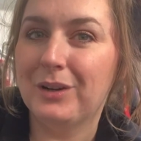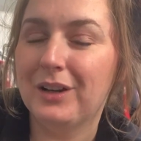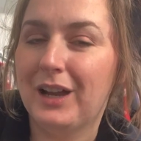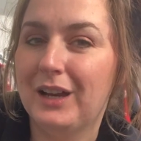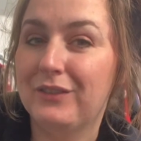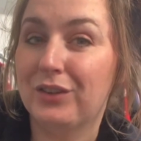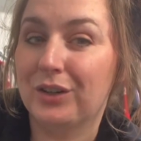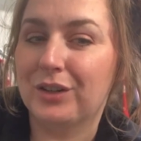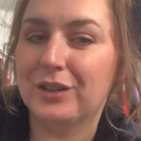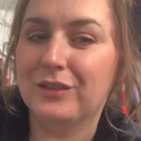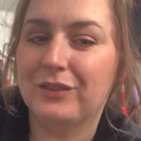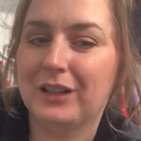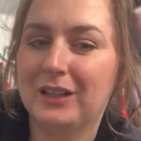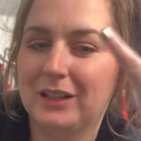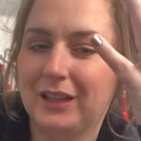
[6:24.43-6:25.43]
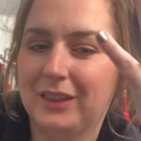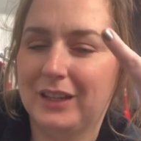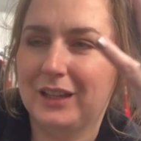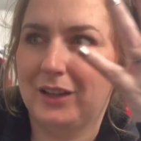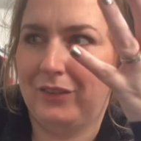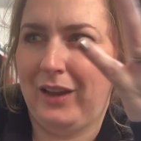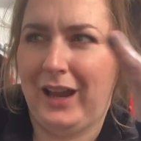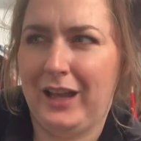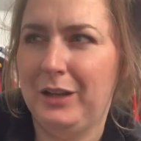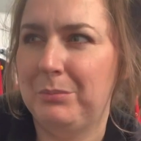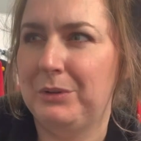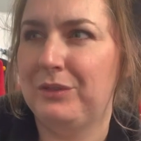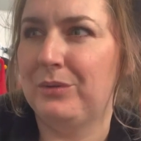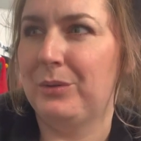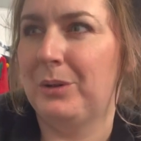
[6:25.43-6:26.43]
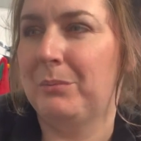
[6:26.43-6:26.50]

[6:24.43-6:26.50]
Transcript: I've heard of it, and I think I've had it before,